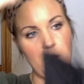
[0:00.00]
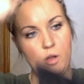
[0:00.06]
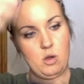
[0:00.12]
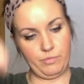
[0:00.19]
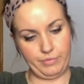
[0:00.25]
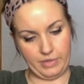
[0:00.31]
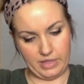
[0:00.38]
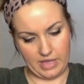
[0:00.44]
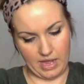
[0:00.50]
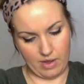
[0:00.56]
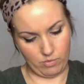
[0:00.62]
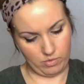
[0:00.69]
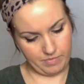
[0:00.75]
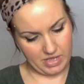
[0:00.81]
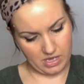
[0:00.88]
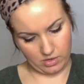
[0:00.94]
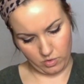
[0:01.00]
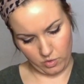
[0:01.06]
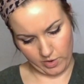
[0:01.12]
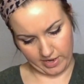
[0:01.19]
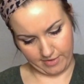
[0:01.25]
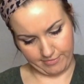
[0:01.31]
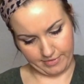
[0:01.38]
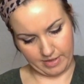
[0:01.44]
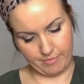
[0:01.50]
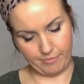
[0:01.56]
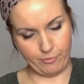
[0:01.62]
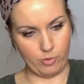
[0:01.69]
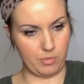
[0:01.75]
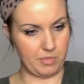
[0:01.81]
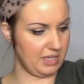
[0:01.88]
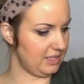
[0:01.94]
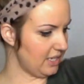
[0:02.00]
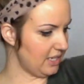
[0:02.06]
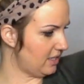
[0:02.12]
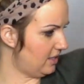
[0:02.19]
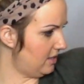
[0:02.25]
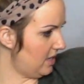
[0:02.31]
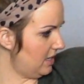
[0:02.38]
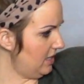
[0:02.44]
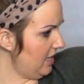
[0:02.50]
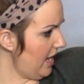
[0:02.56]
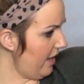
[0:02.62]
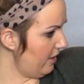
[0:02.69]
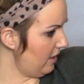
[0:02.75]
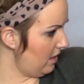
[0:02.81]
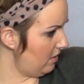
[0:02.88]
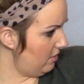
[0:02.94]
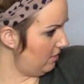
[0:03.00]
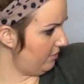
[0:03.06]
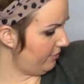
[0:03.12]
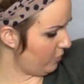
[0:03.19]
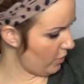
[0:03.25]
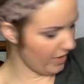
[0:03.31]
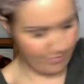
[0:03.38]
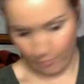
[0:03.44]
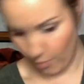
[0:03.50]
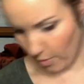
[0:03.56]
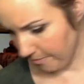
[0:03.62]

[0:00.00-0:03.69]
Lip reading: Hopefully that will be a quick flip for me. Size Italian 44.